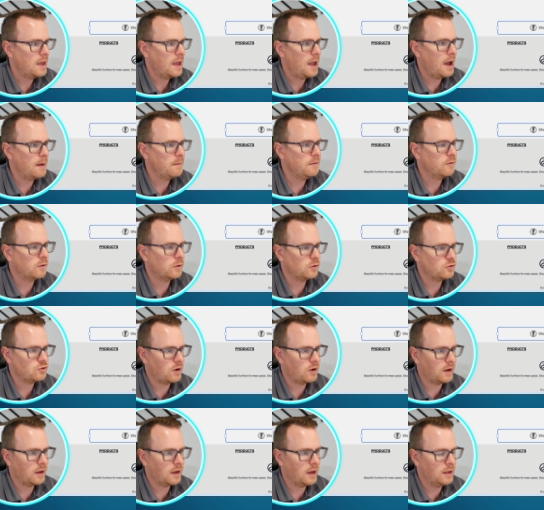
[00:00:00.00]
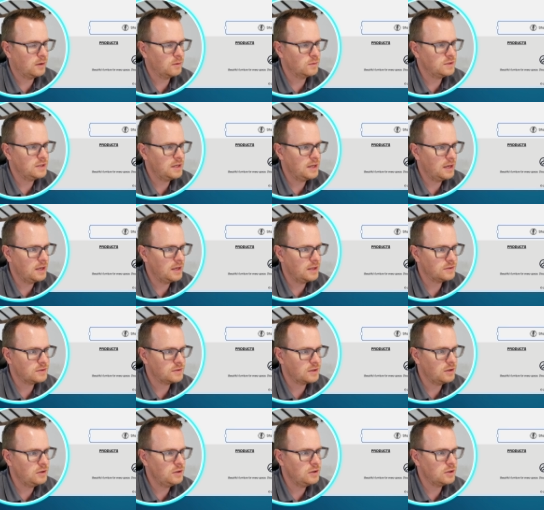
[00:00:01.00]
And we've got drag handles here,
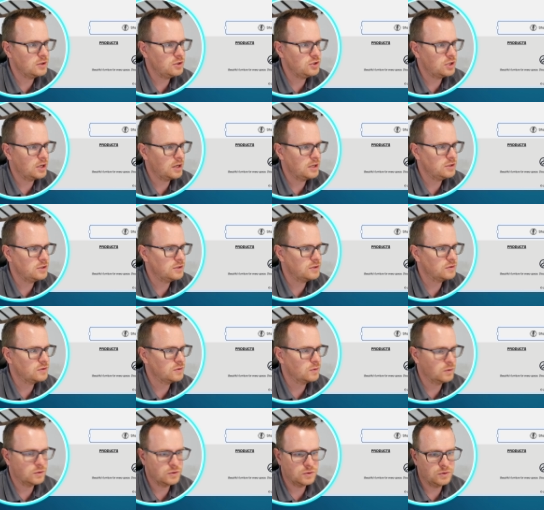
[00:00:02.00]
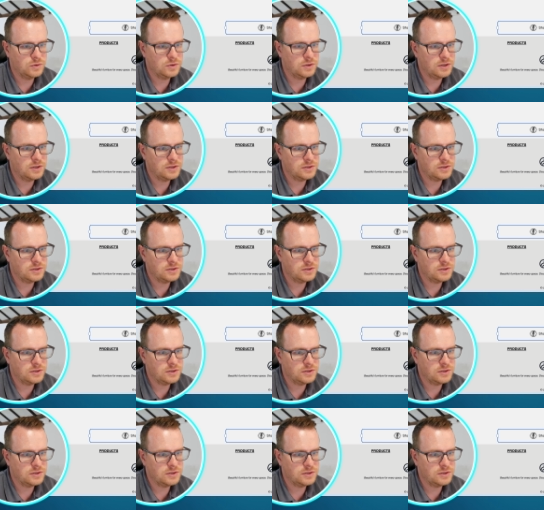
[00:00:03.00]
so you can change the sort order.